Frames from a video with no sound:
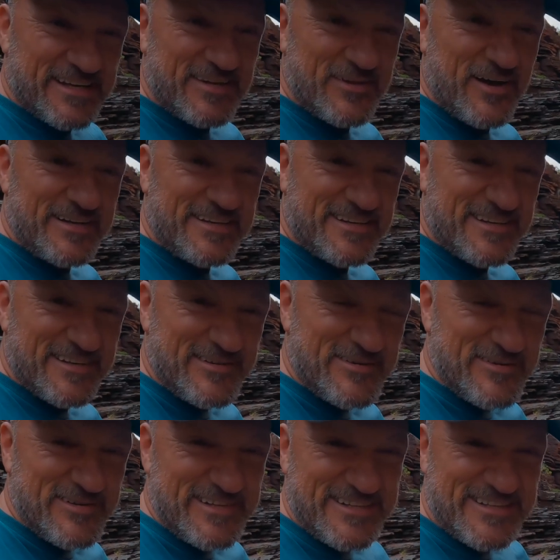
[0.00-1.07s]
at 90
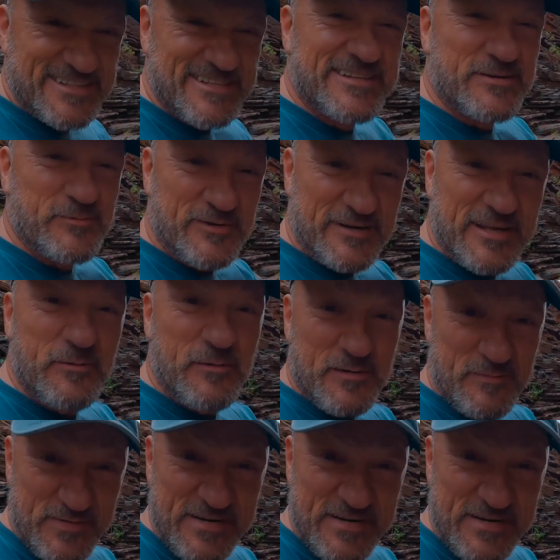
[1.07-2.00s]
degrees to where you were